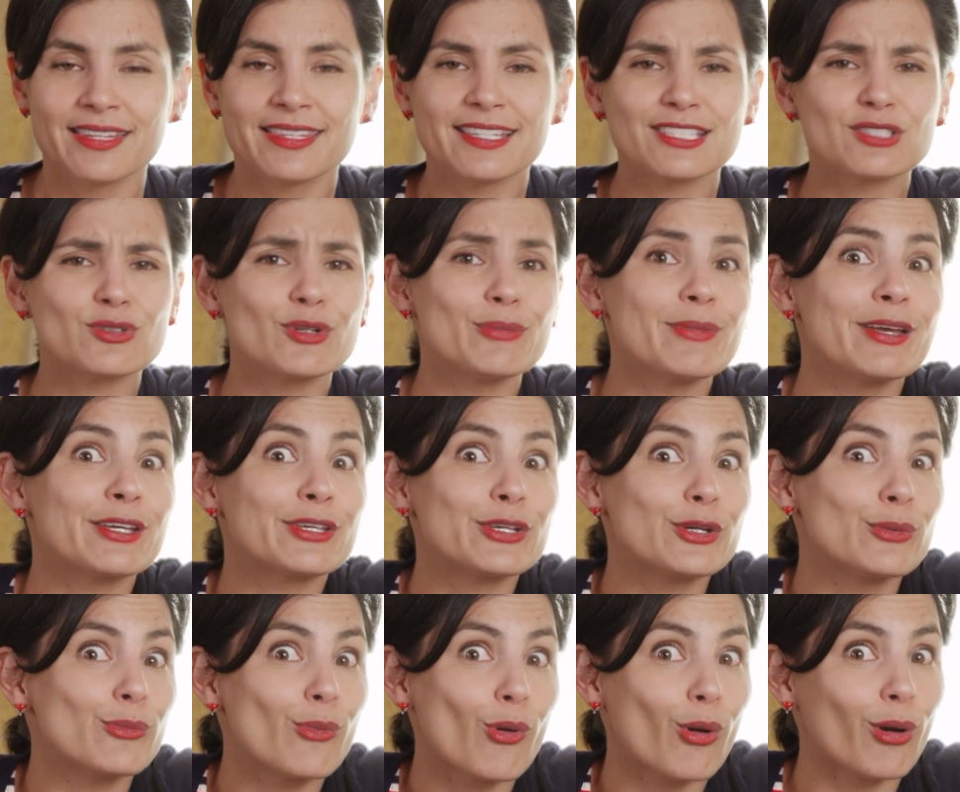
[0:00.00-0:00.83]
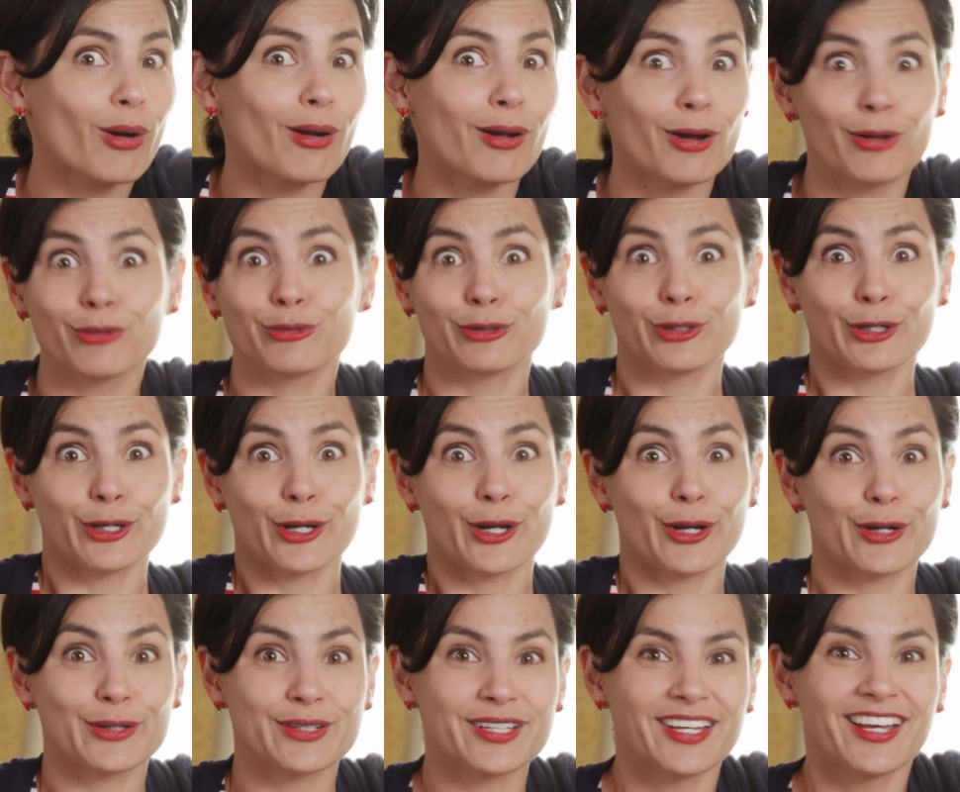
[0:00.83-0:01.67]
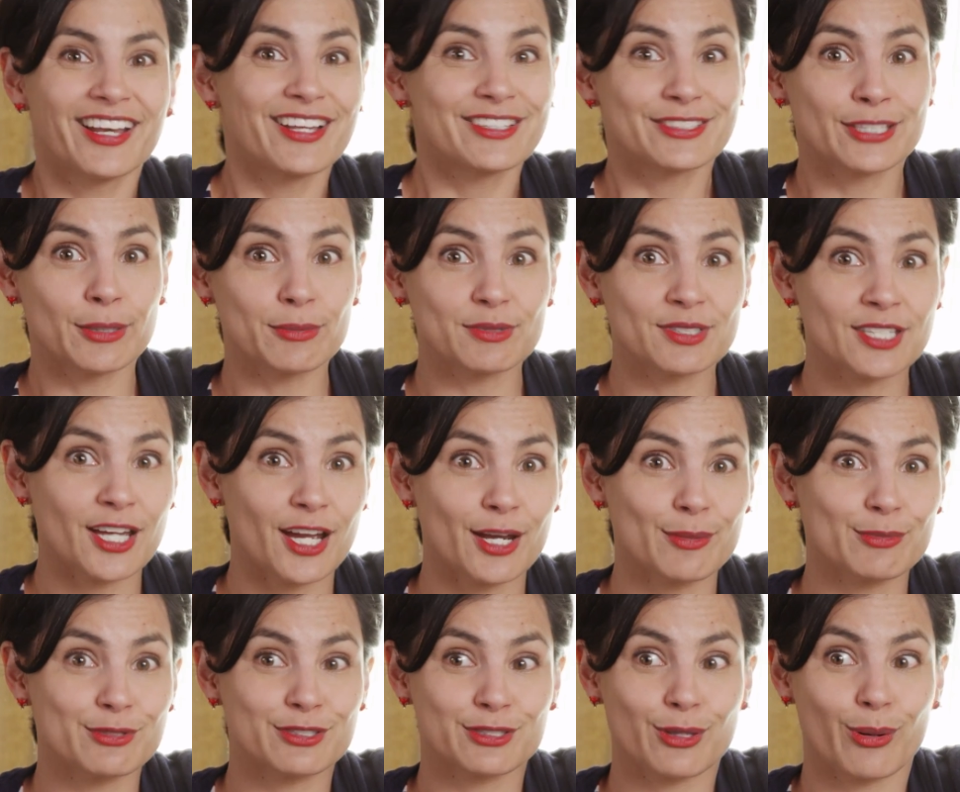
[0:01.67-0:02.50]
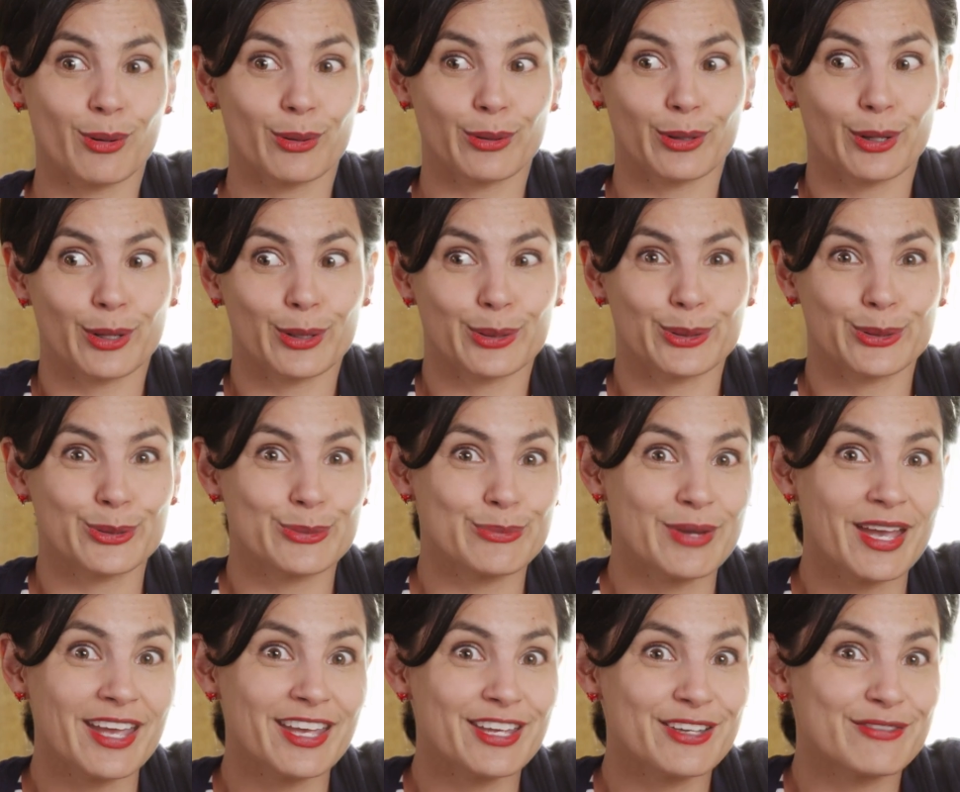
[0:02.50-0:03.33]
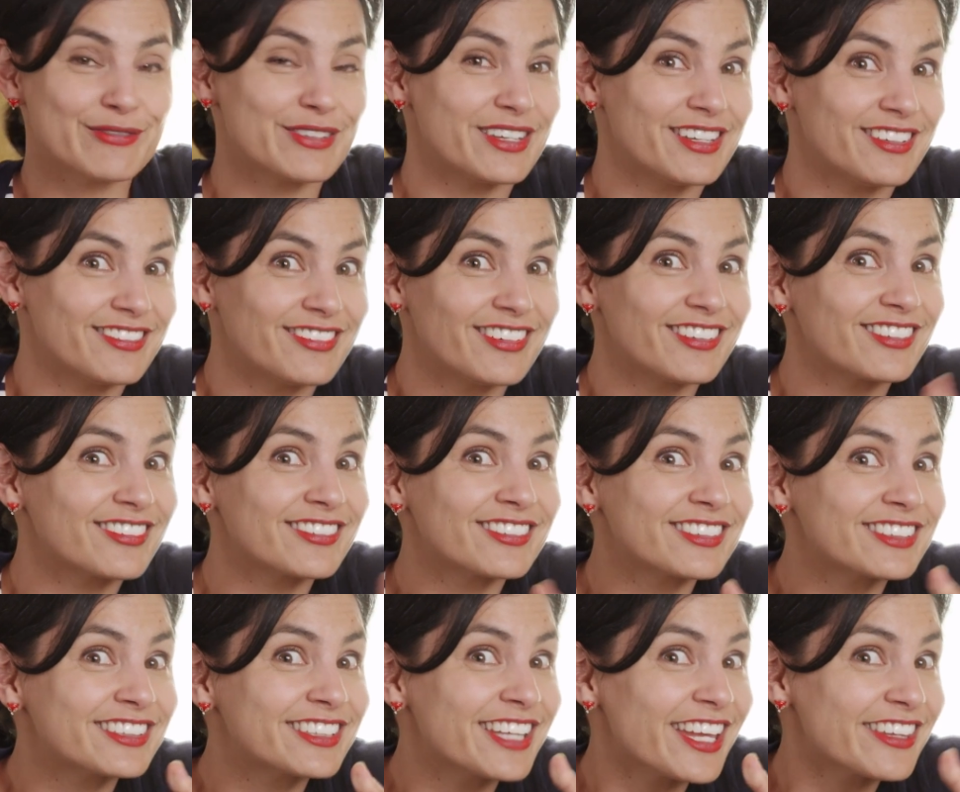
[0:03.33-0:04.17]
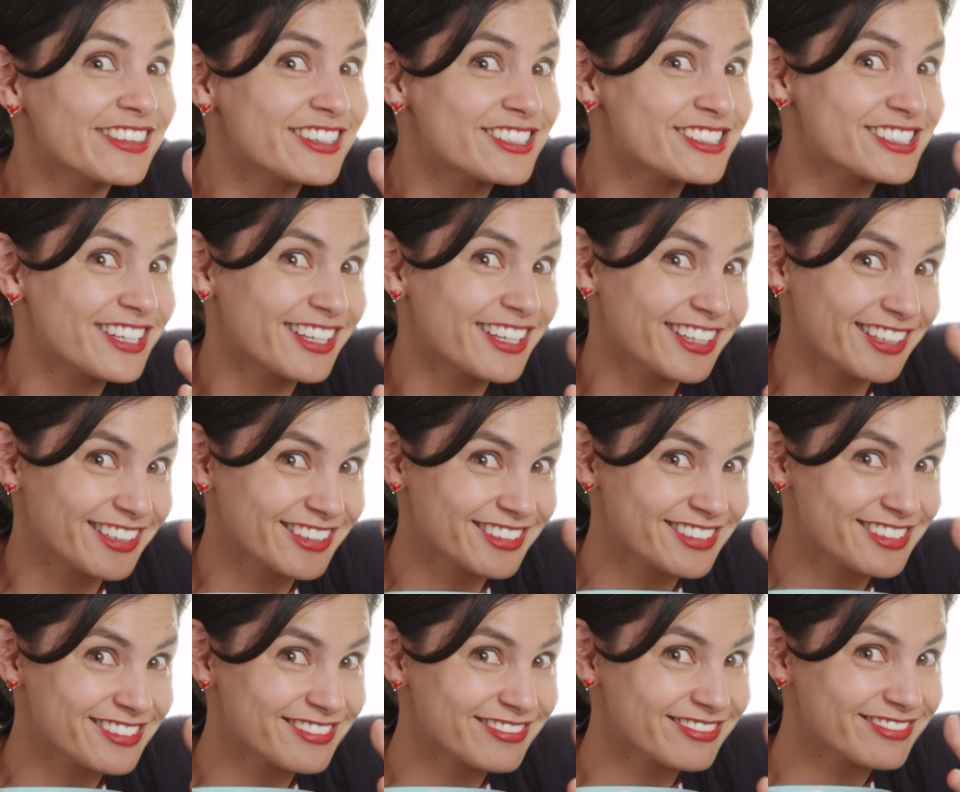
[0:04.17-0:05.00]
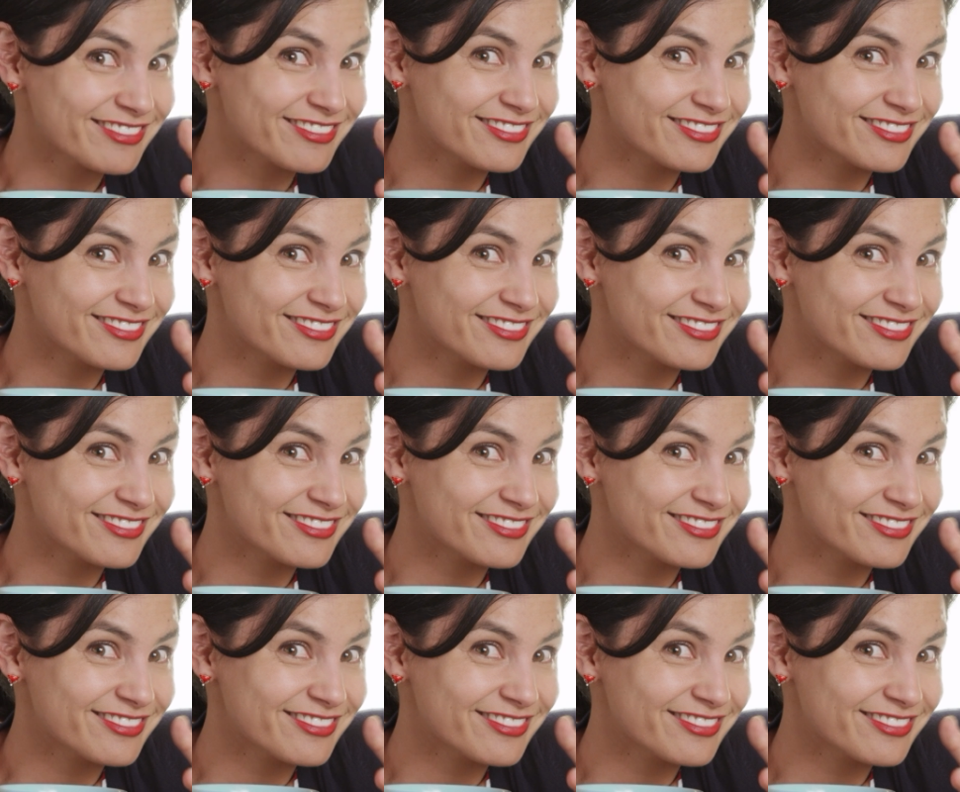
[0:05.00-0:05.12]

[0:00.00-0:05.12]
This will make you more alert, sometimes so alert you may even get the shakes.